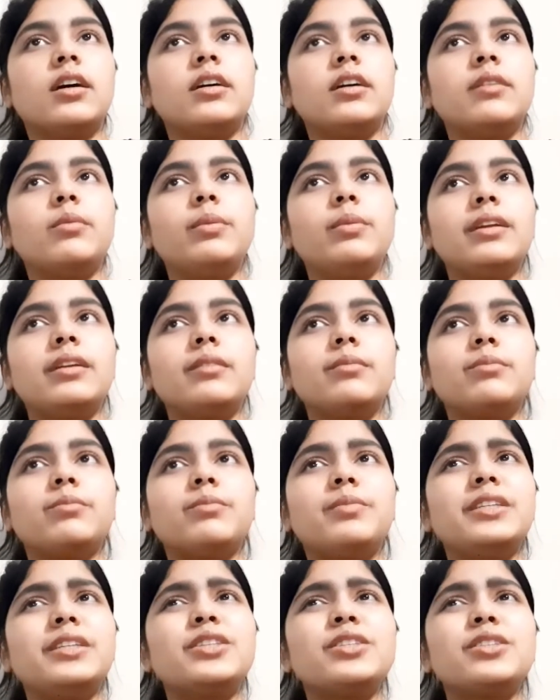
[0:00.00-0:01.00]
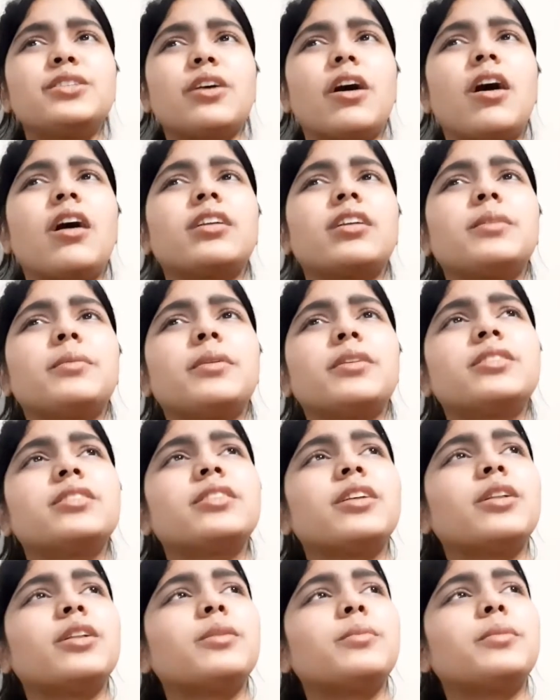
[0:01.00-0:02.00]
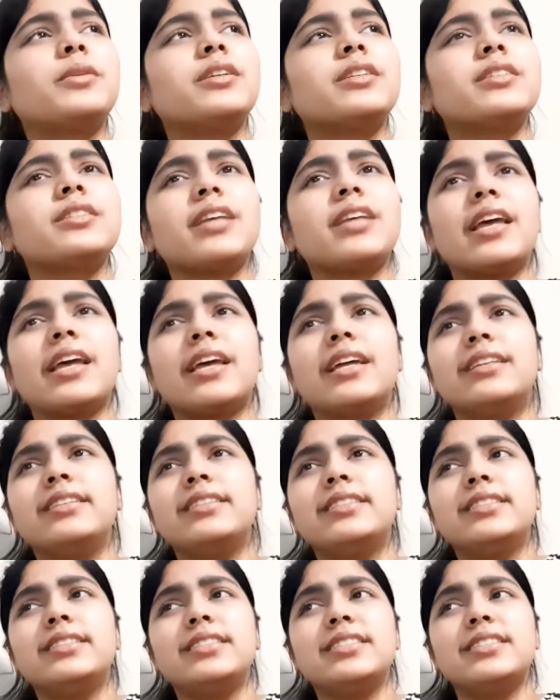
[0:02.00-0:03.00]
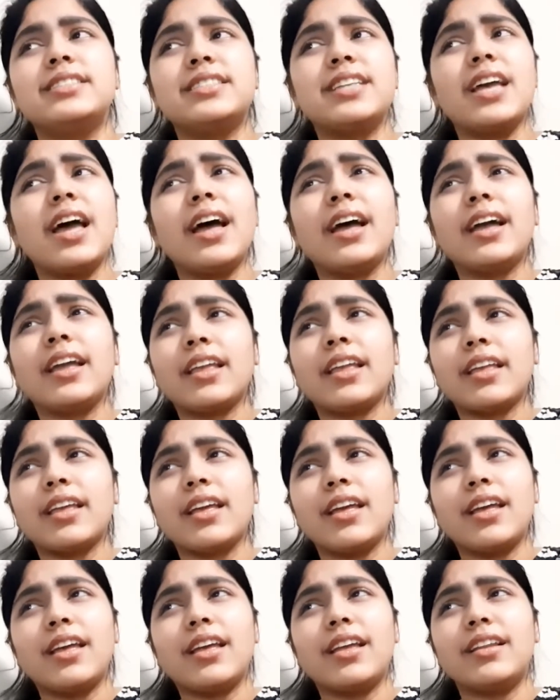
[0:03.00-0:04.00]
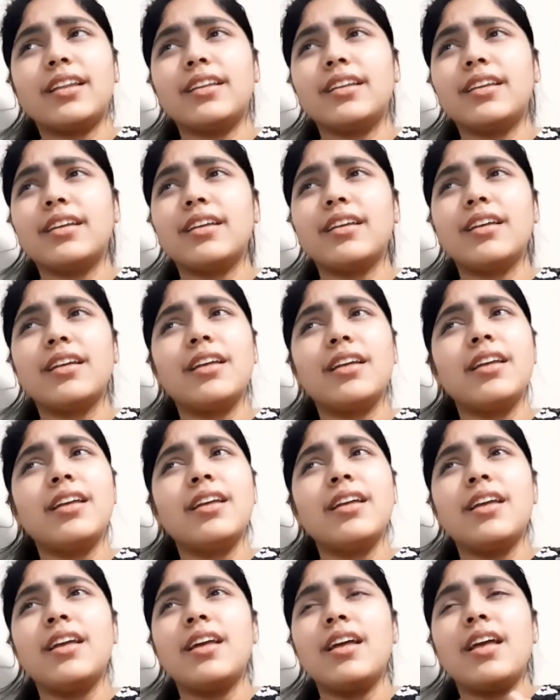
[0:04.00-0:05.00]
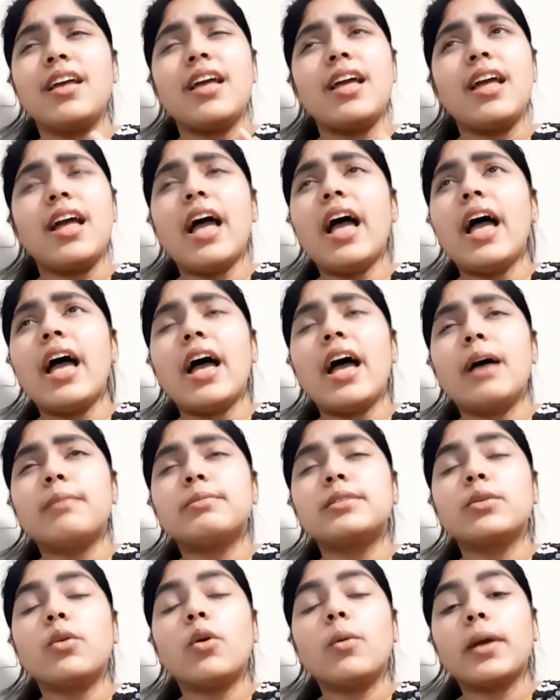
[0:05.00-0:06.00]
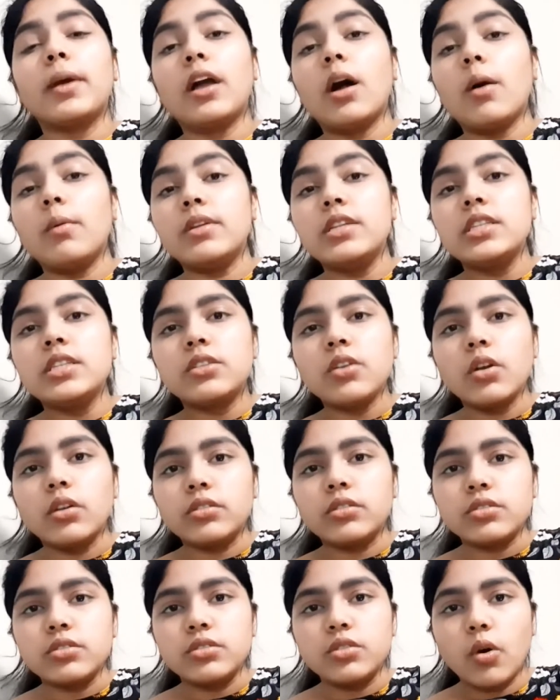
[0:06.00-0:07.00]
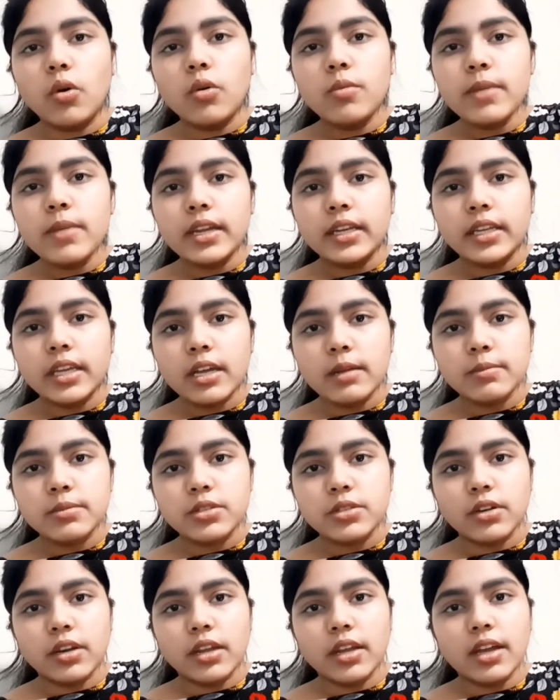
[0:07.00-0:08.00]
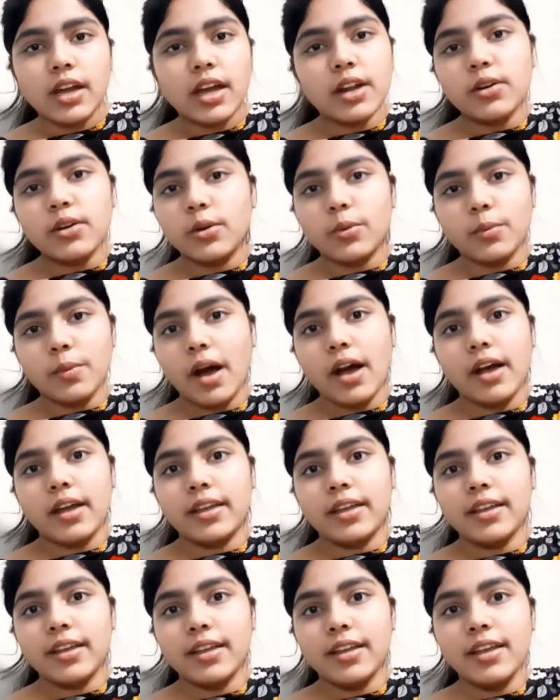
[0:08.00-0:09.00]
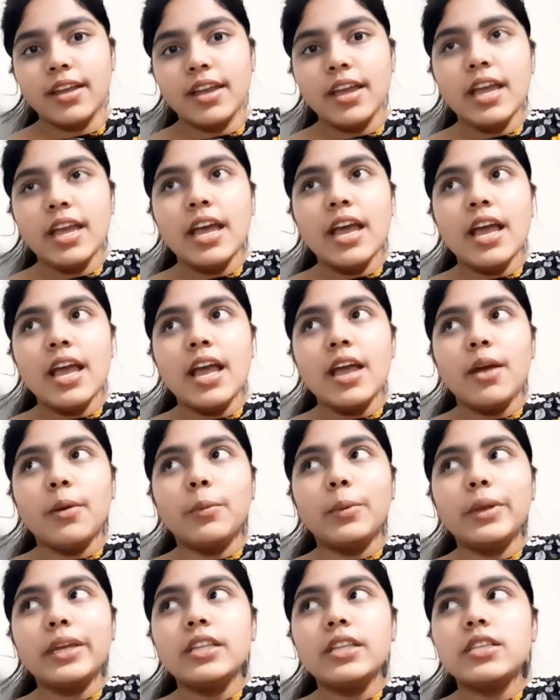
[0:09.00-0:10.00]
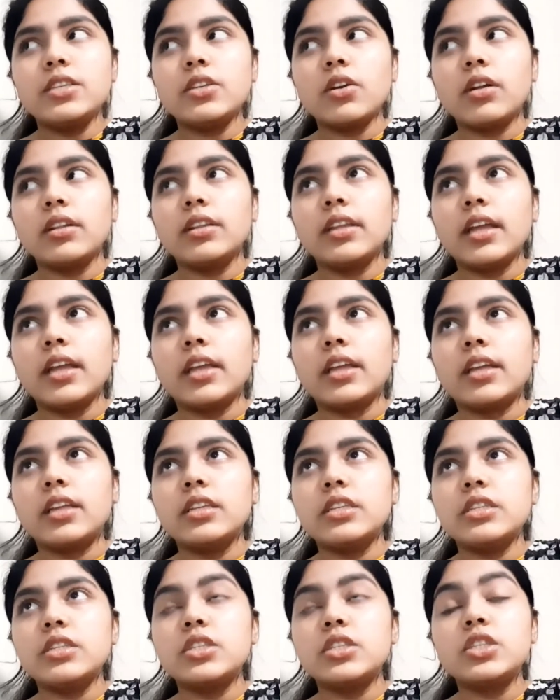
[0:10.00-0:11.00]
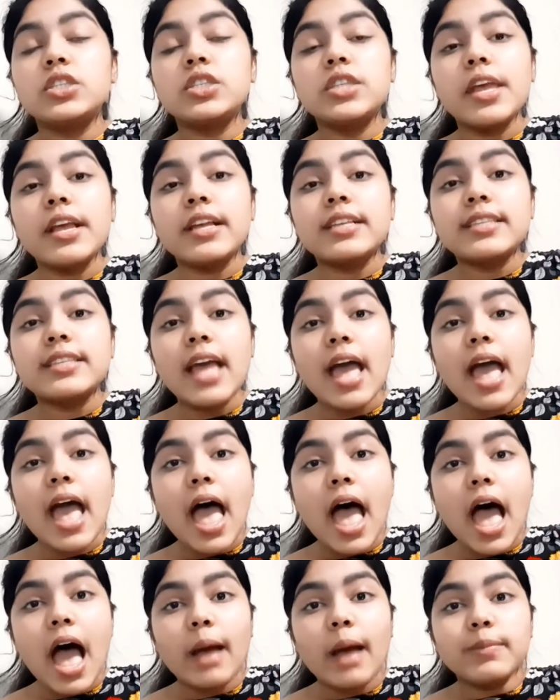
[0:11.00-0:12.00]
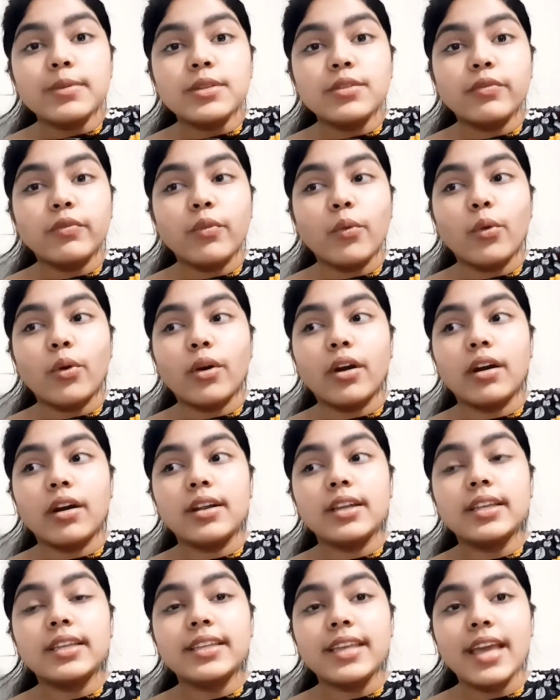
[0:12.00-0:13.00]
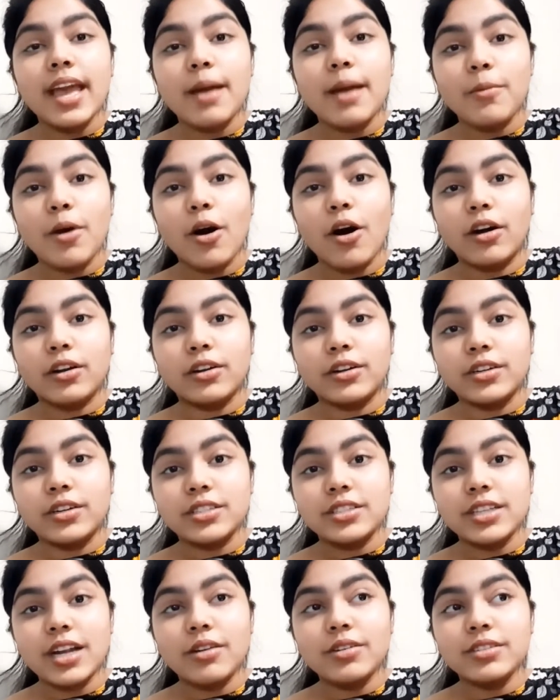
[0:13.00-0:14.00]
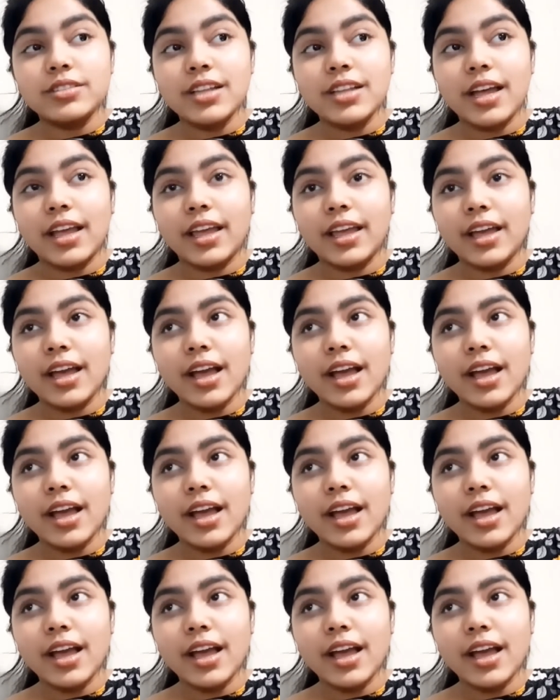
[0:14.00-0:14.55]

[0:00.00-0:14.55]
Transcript: we we just talked about syllabus and tech and apps. Oh my god, we installed so many apps today. I don't know why. We installed like six apps for chem honors and I was like,